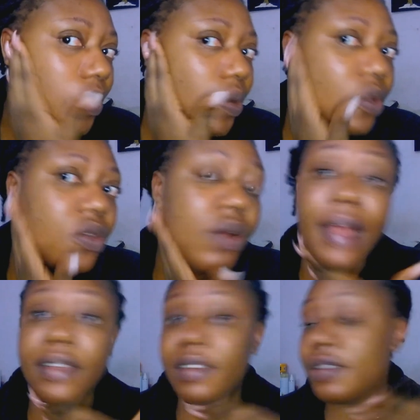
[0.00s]
also
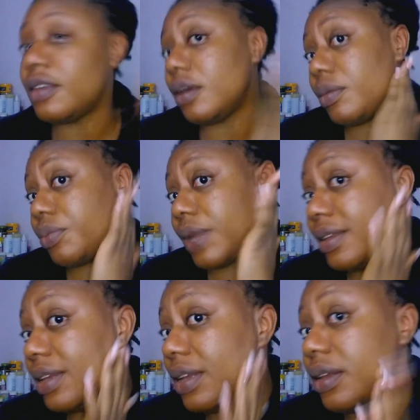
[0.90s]
has uh,
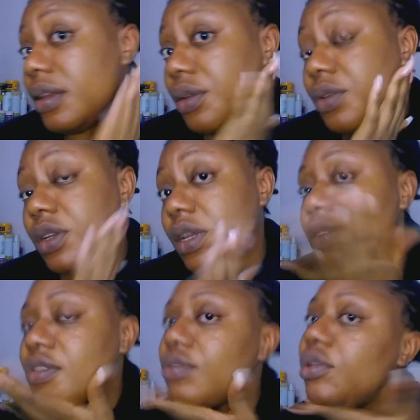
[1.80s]
brightening
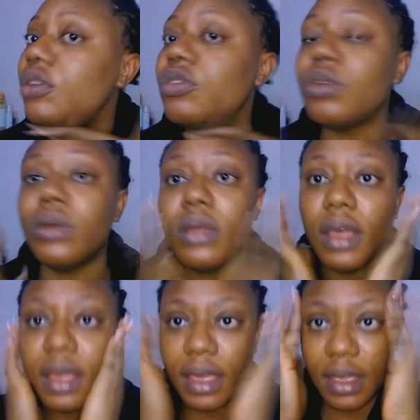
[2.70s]
ingredients to also
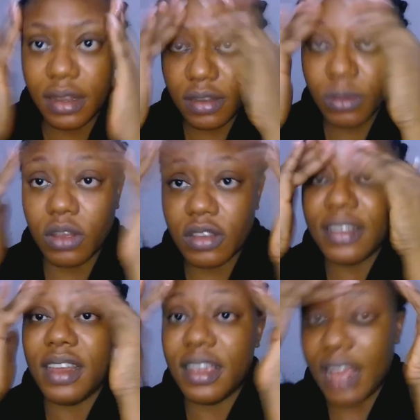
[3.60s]
aid because
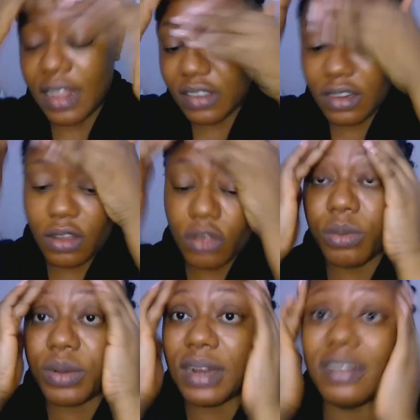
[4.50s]
azelaic acid
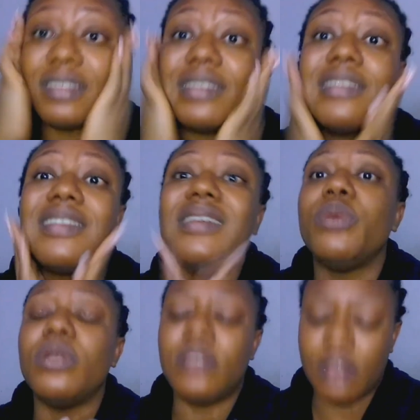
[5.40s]
also brightens the skin,
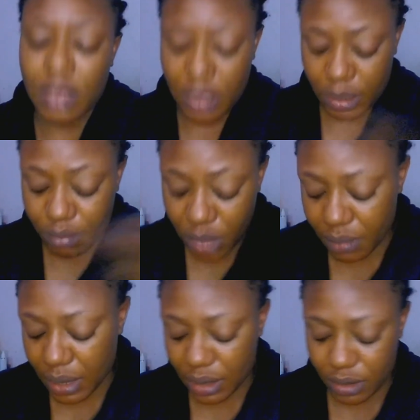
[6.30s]
but
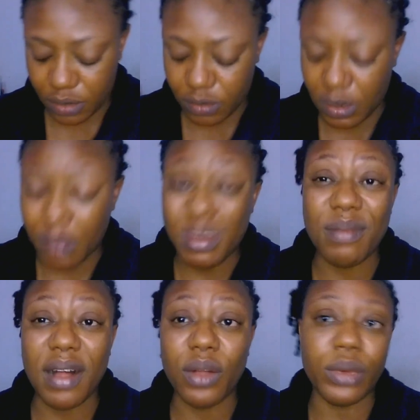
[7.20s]
minimal in a
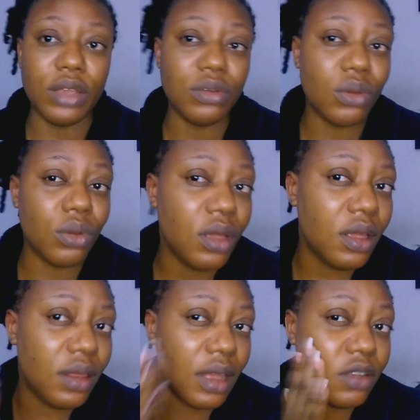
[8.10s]
minimal way. So
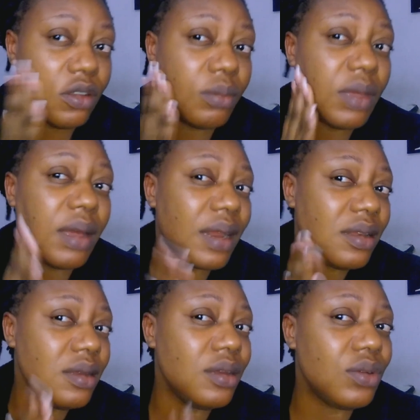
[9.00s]
there are some
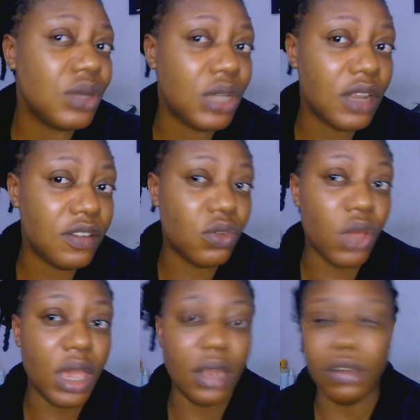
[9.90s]
brightening ingredients
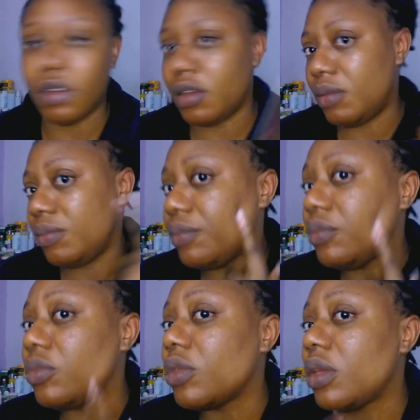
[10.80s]
to aid um,
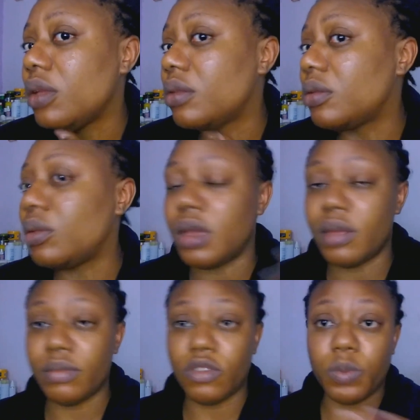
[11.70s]

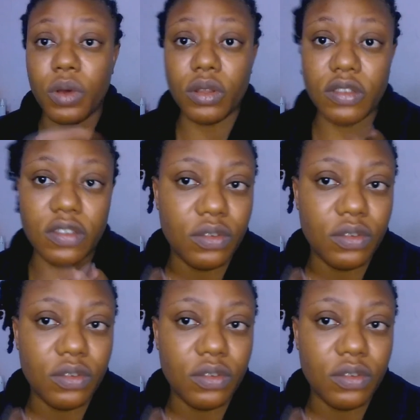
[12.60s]
uh, the spots